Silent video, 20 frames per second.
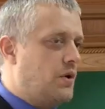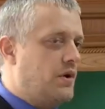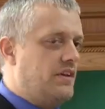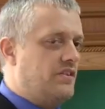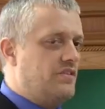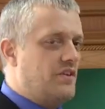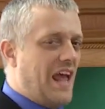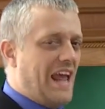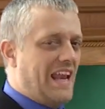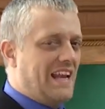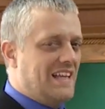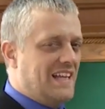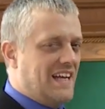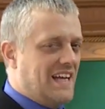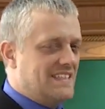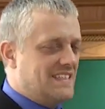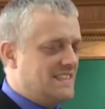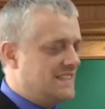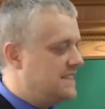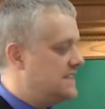go into
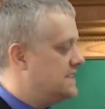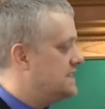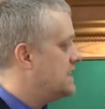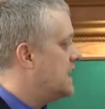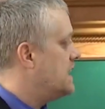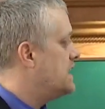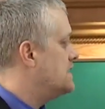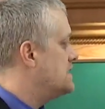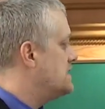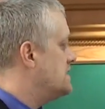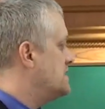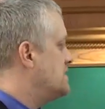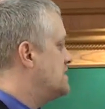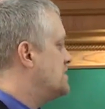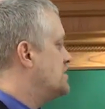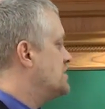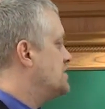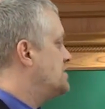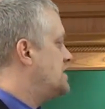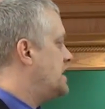analyzing these sentences
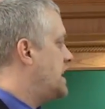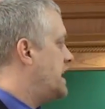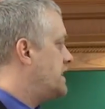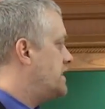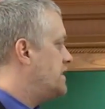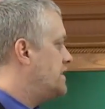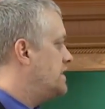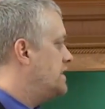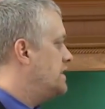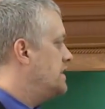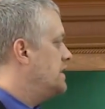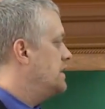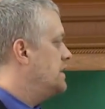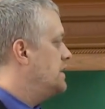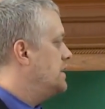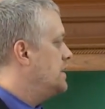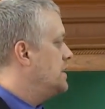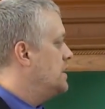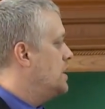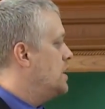just yet.
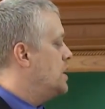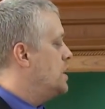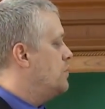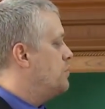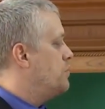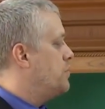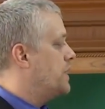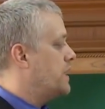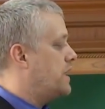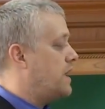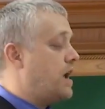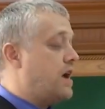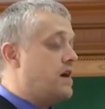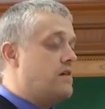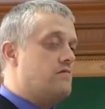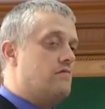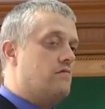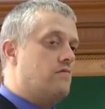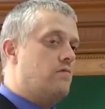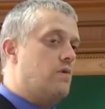But
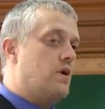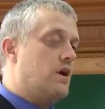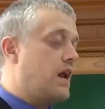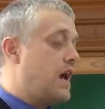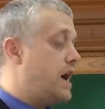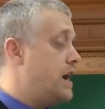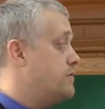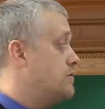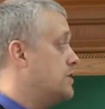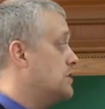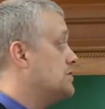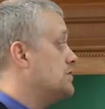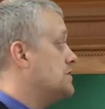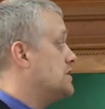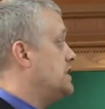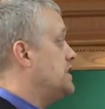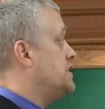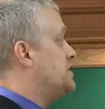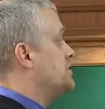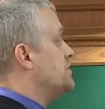what I want to
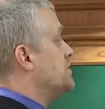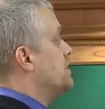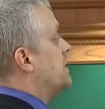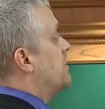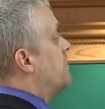teach you